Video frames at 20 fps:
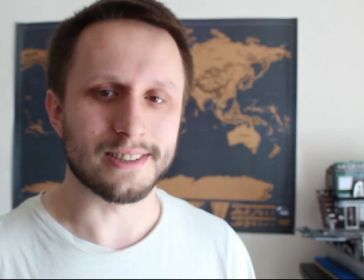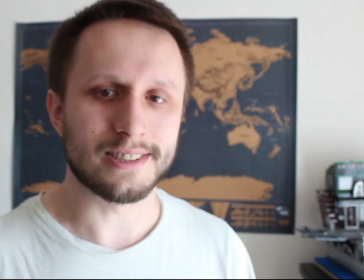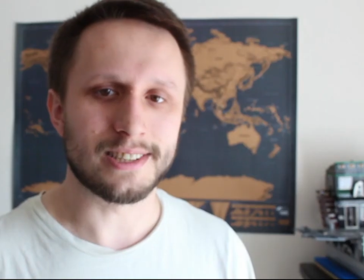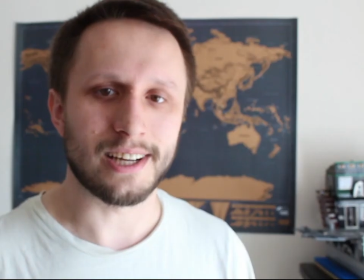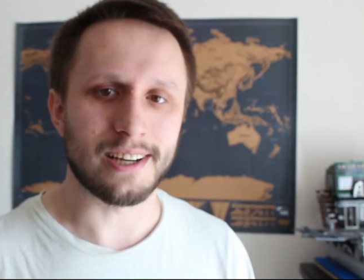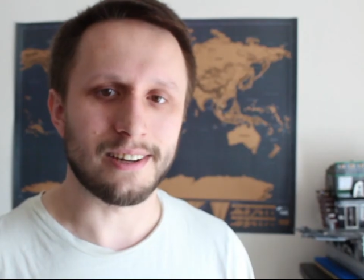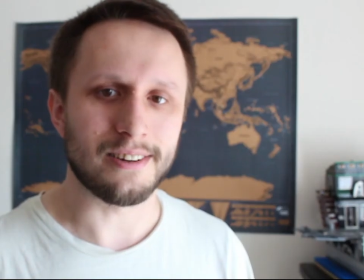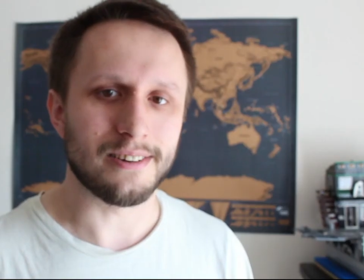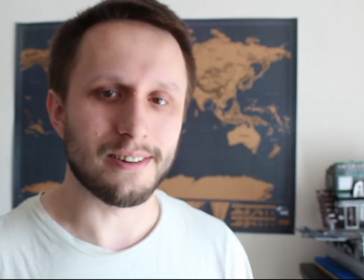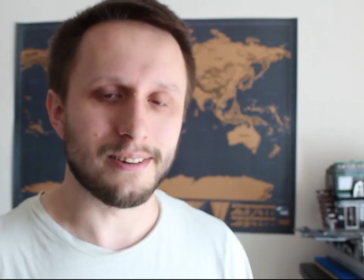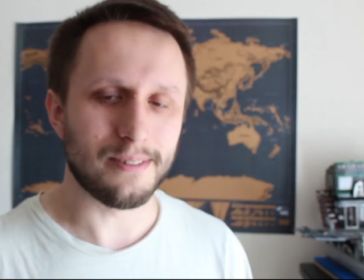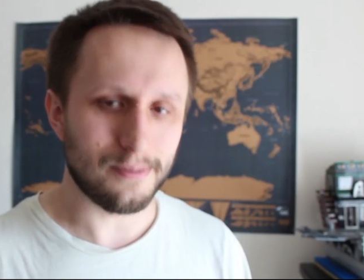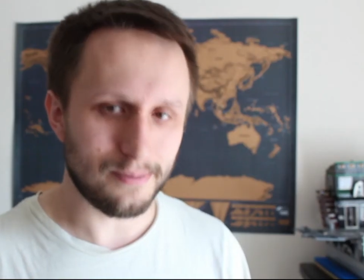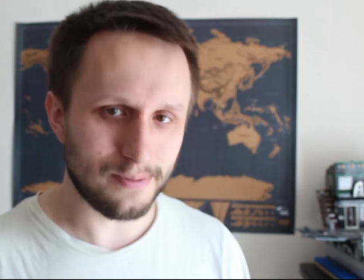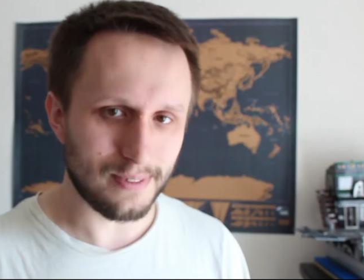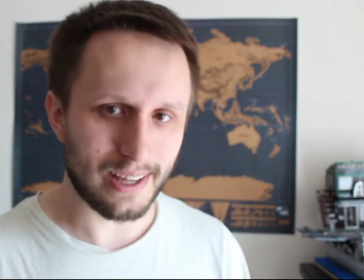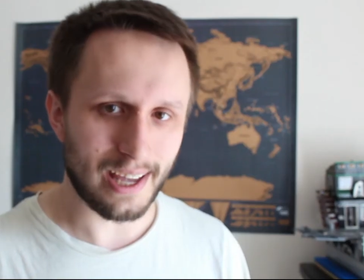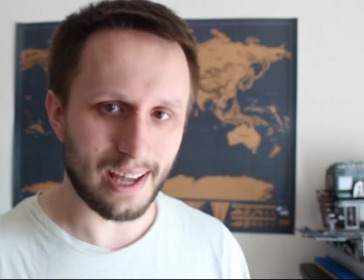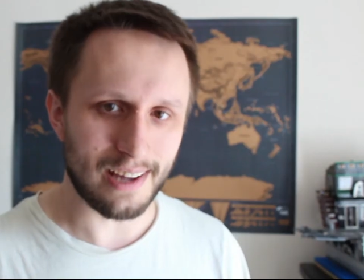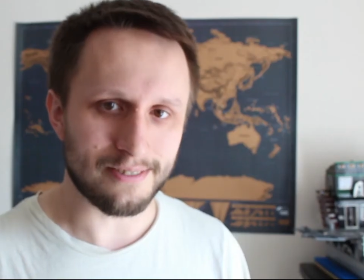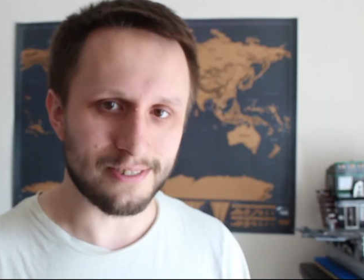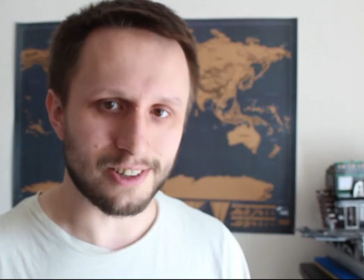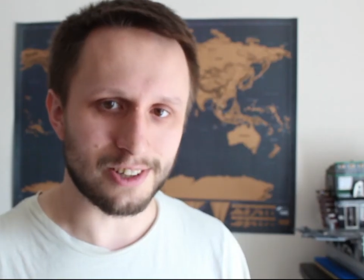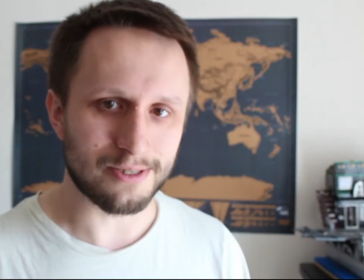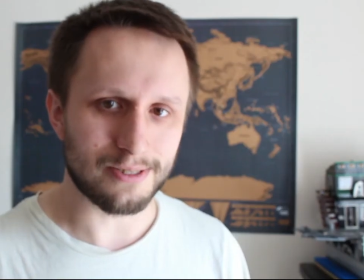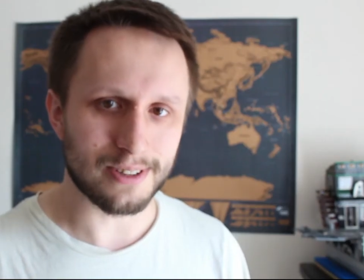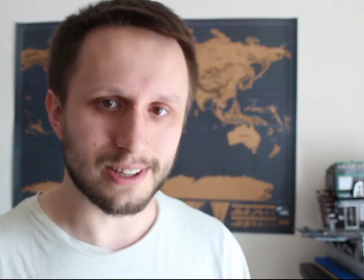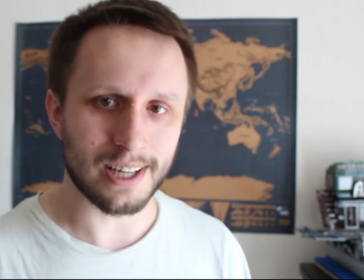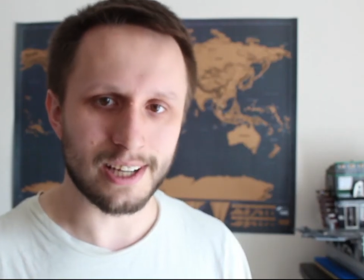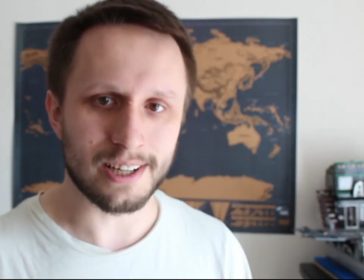So get
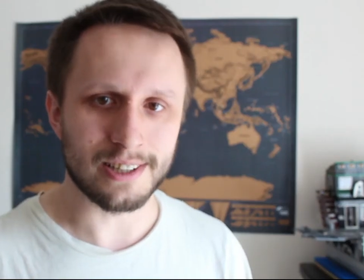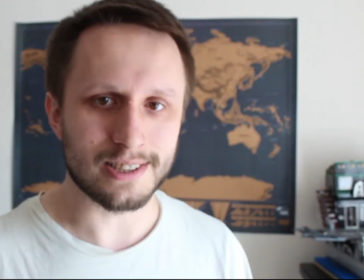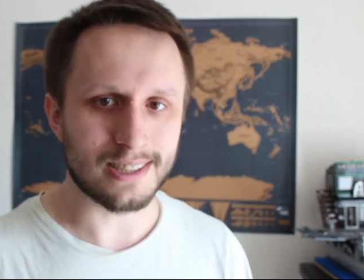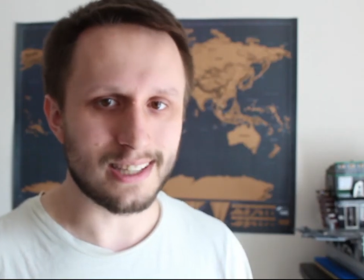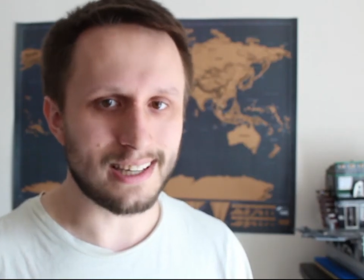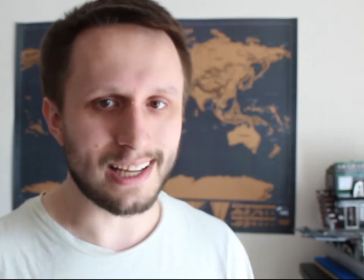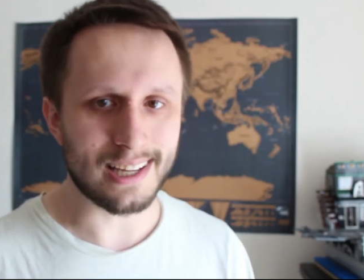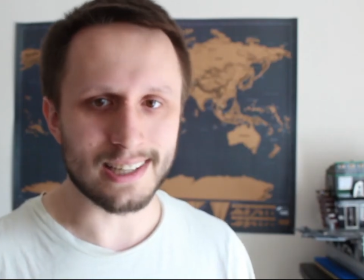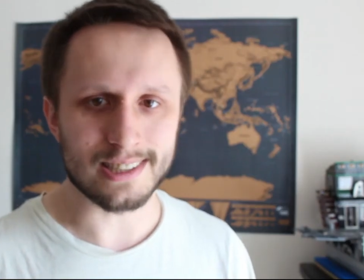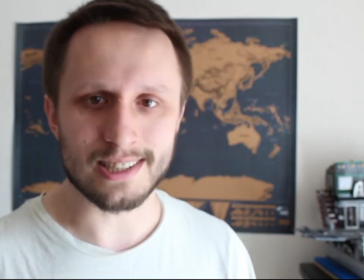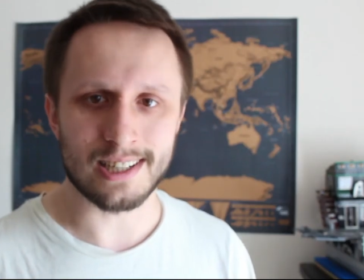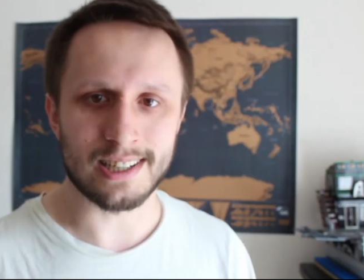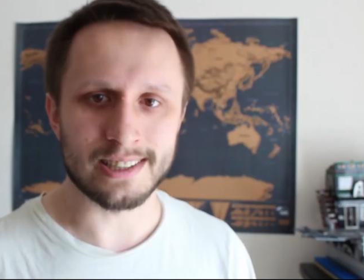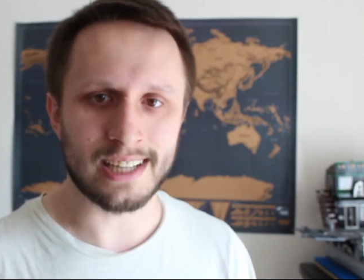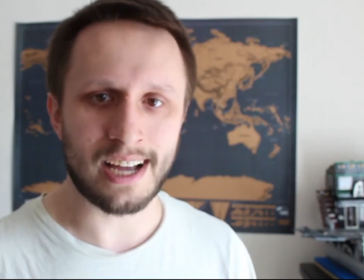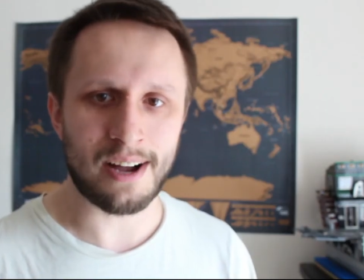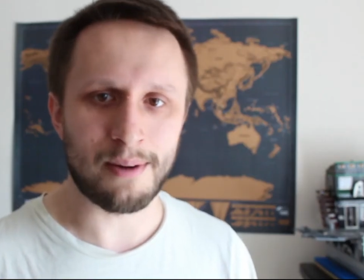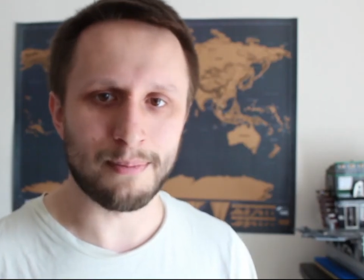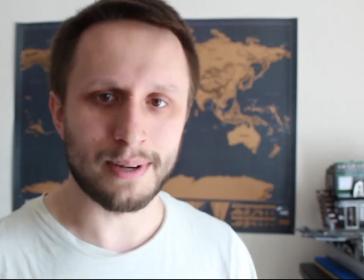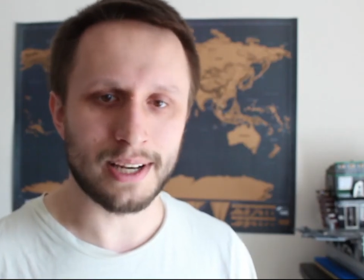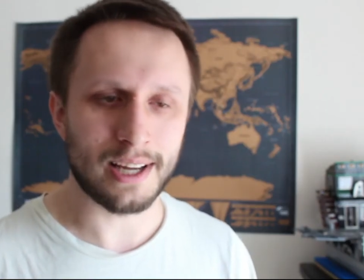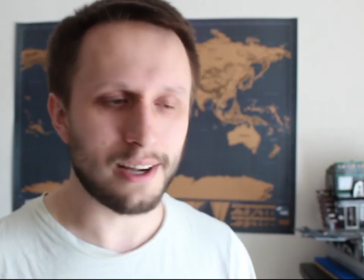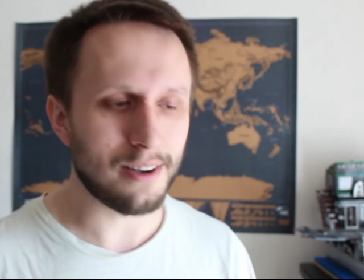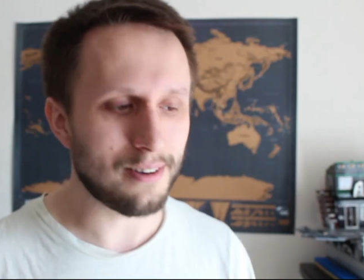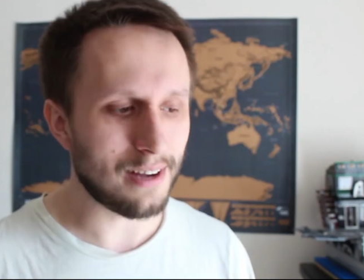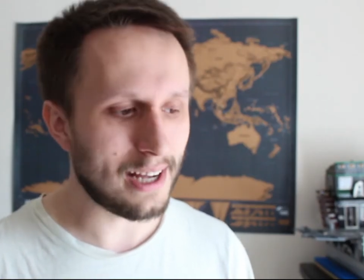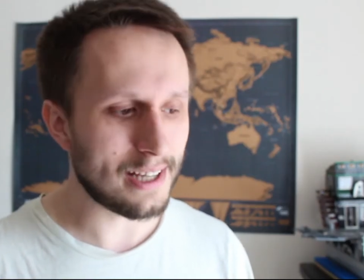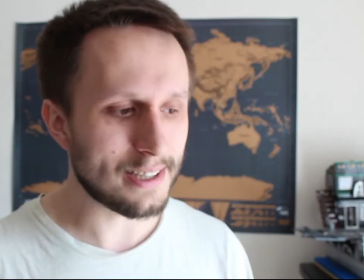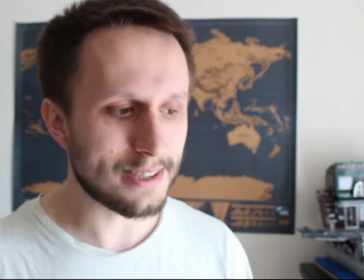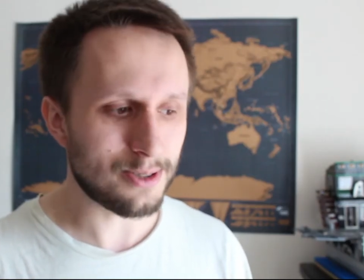involved with those, links are down
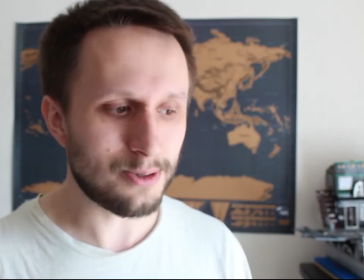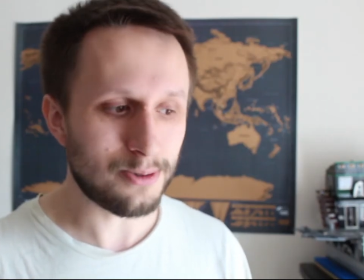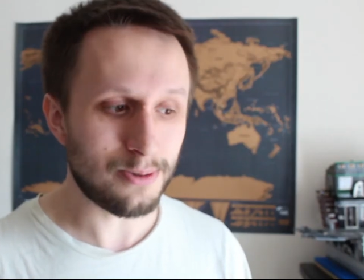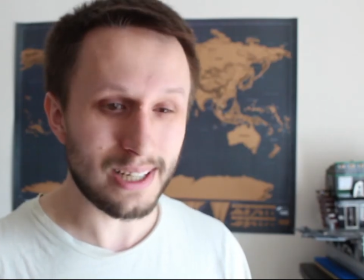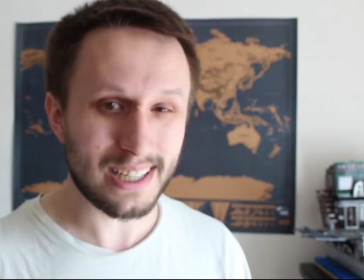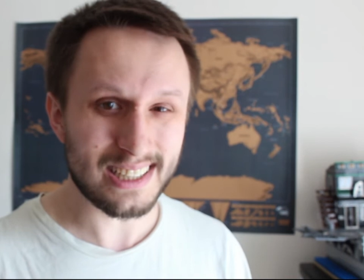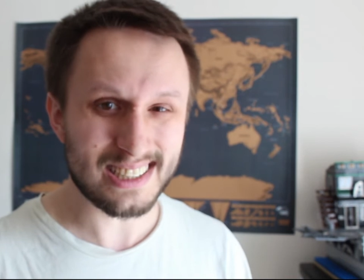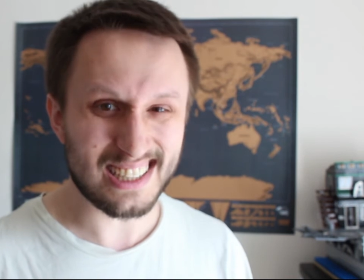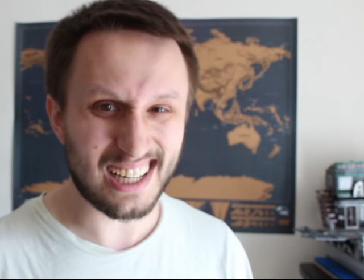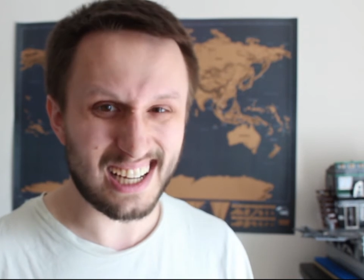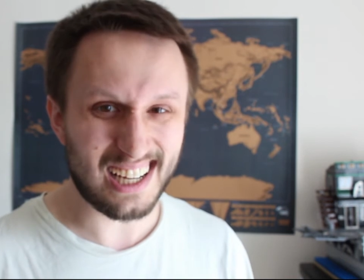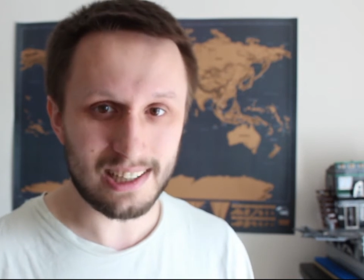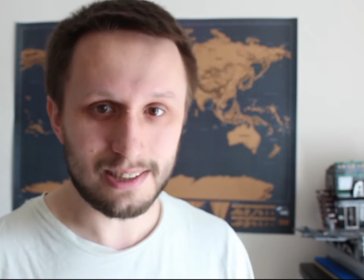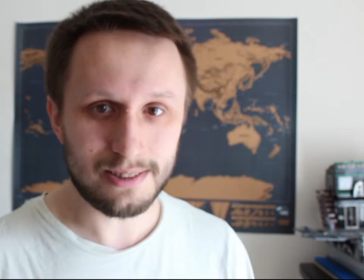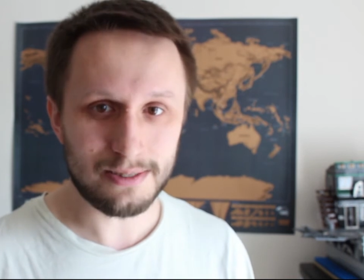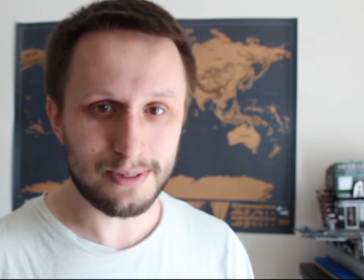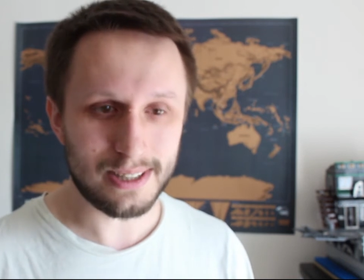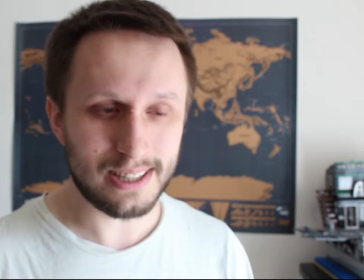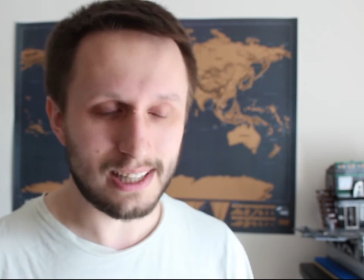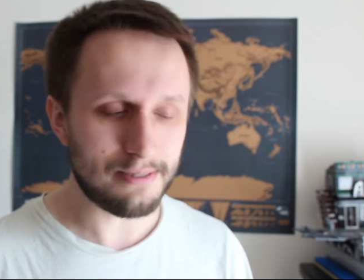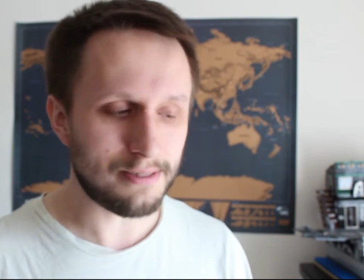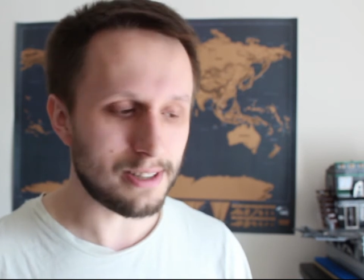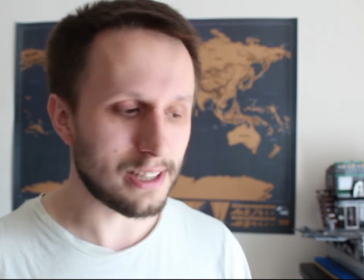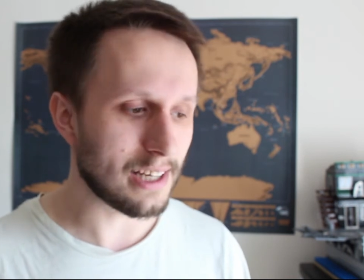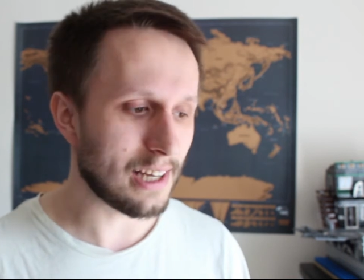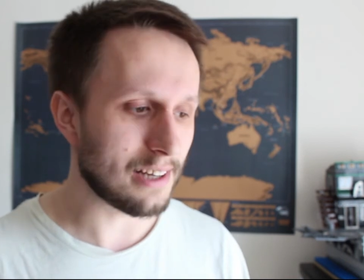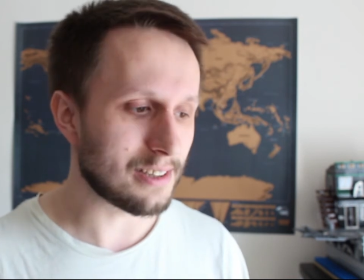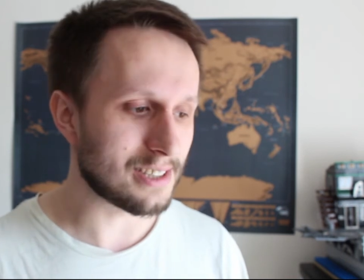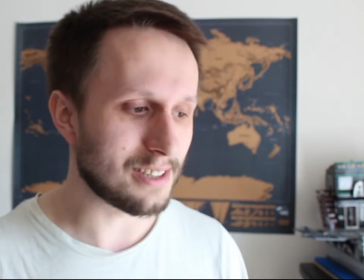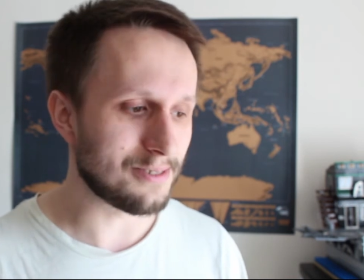below as always, and with
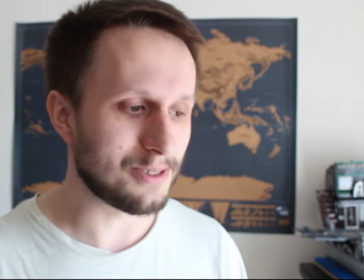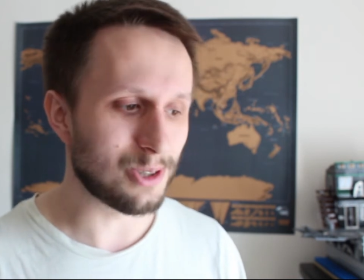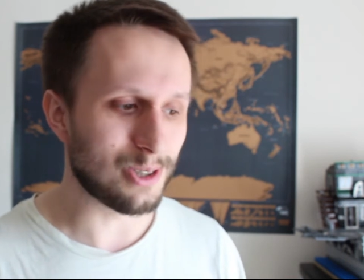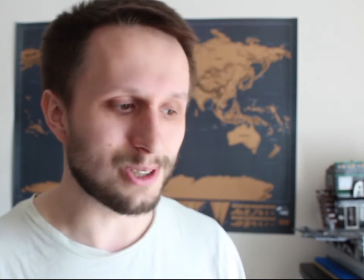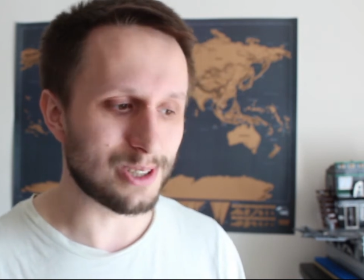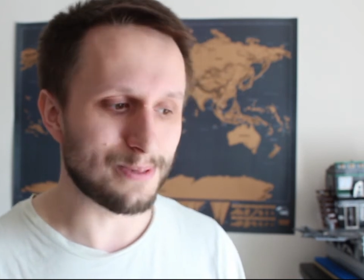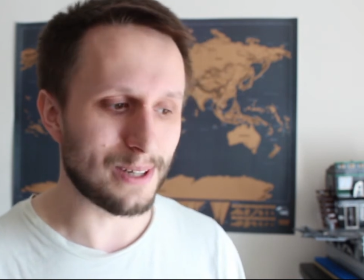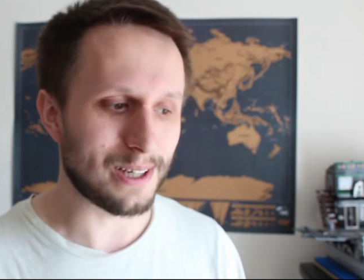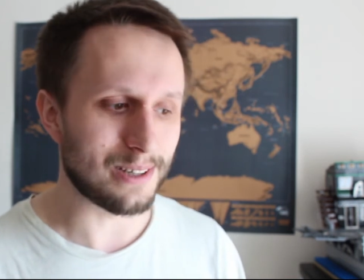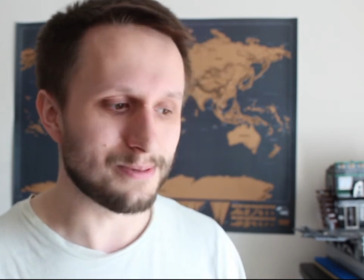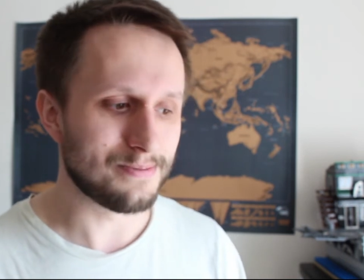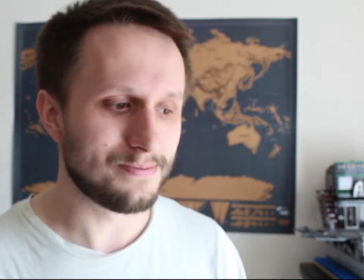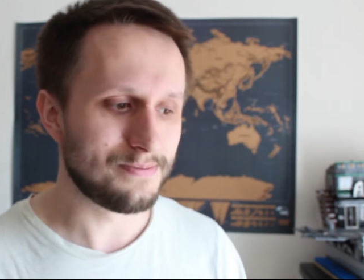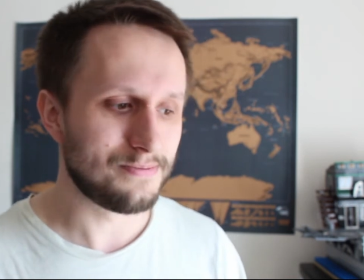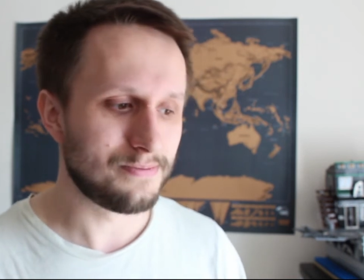everything else I've talked about.